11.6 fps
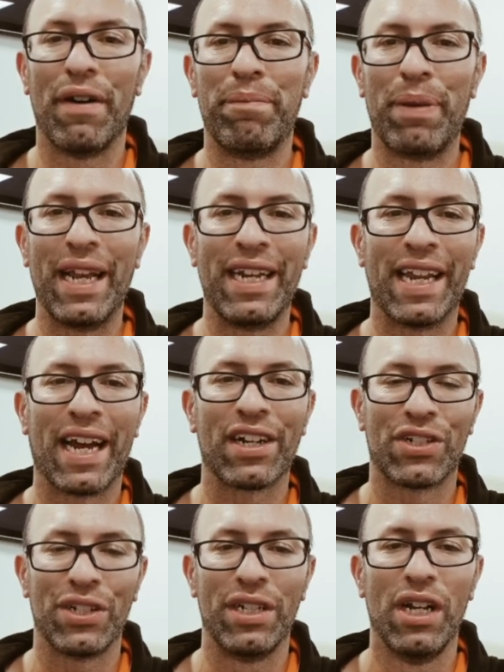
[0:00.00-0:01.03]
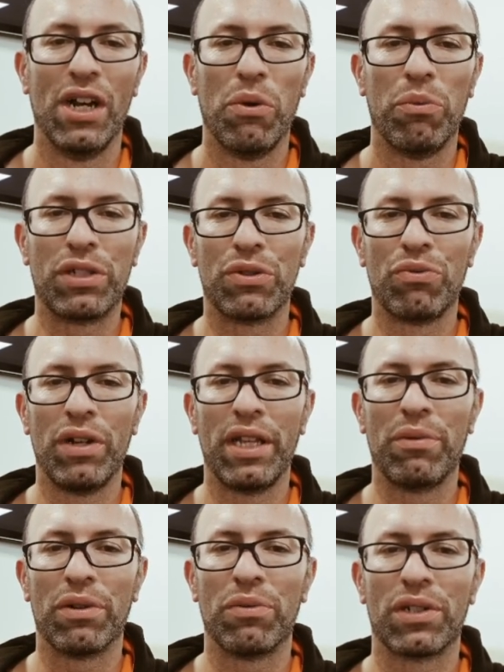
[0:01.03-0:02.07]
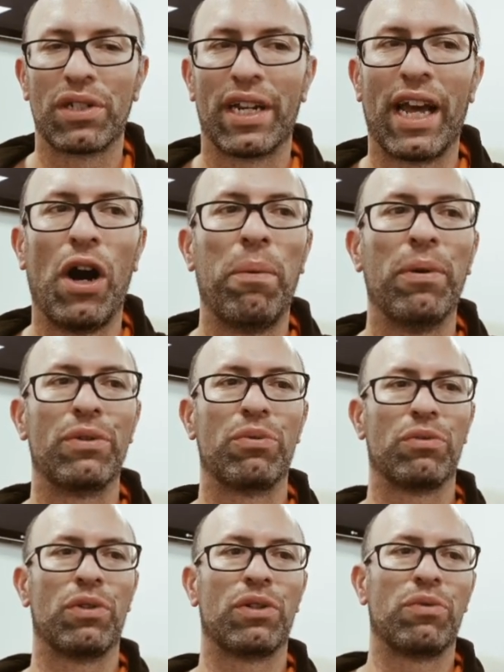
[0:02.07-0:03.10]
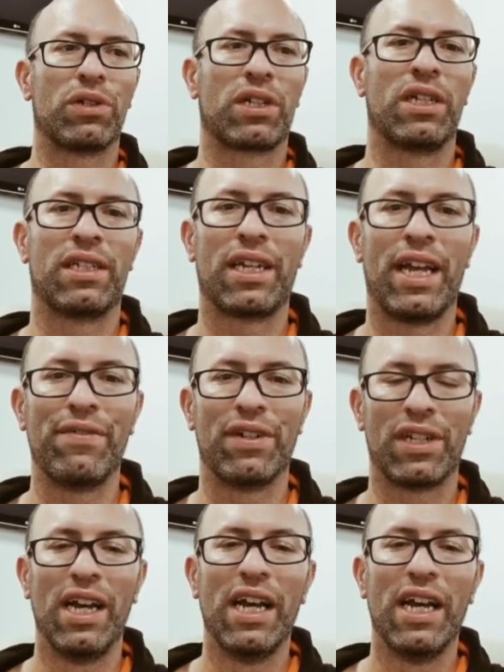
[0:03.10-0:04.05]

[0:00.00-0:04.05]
being in action, which is really what's going to help us, what's going to save us.